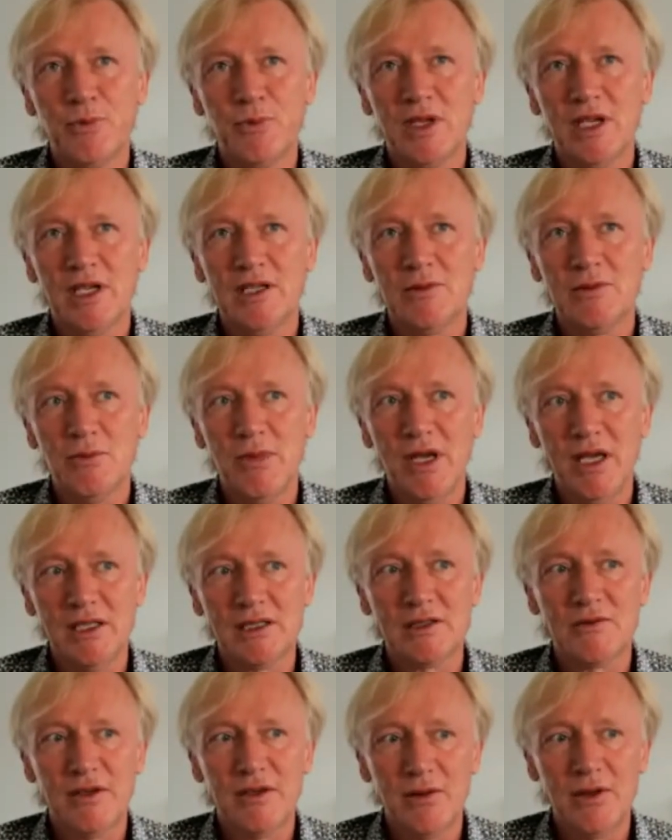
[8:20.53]
it
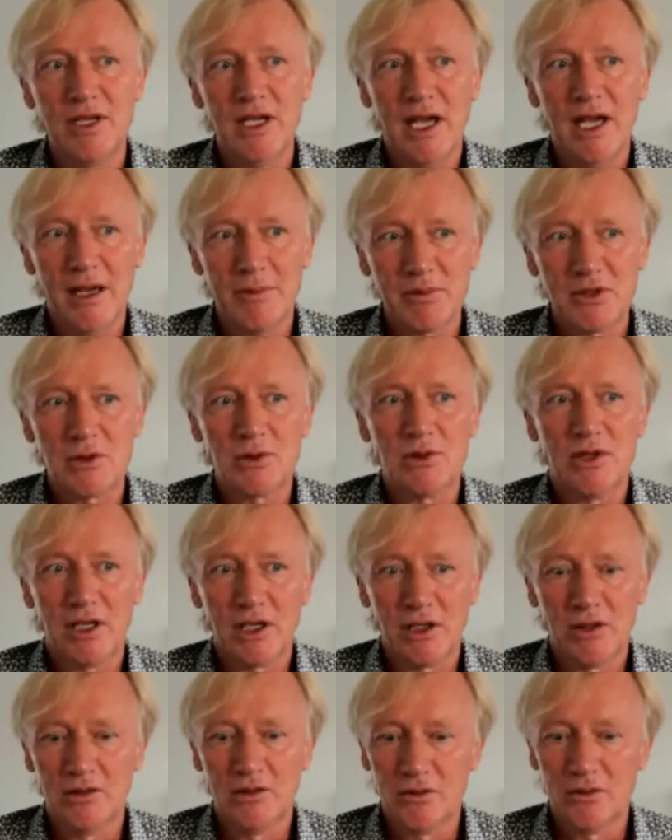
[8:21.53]
makes very abstract
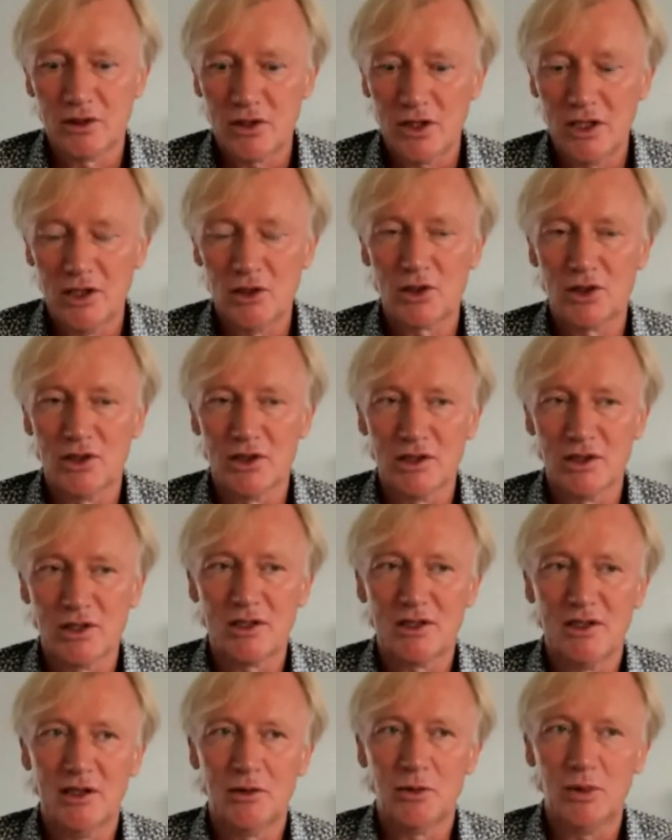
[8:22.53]

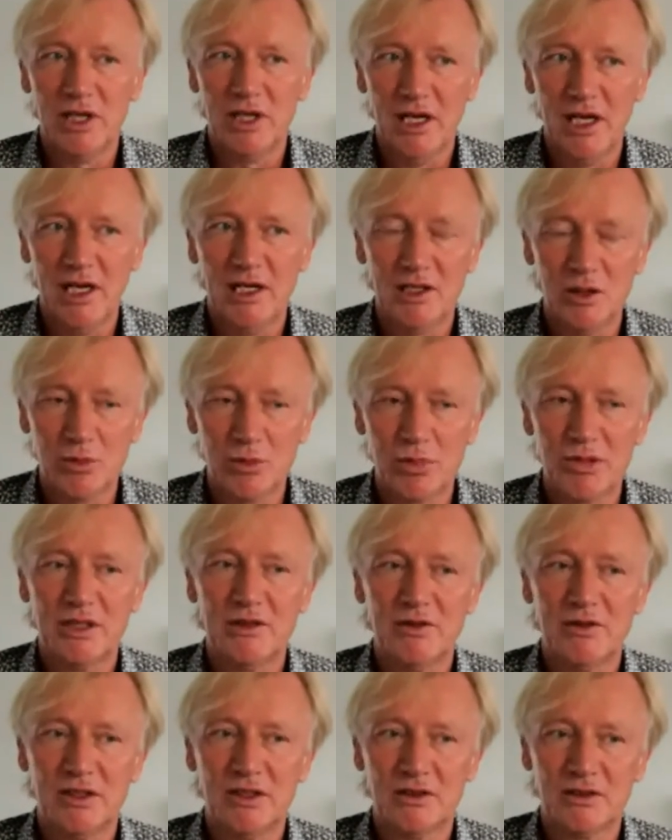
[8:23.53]
conversations that we had in
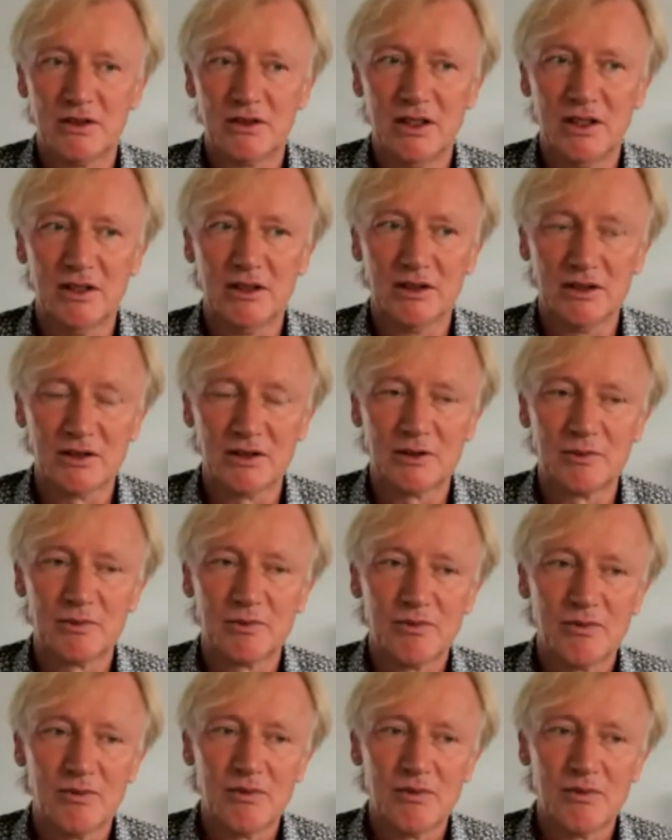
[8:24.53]
previous years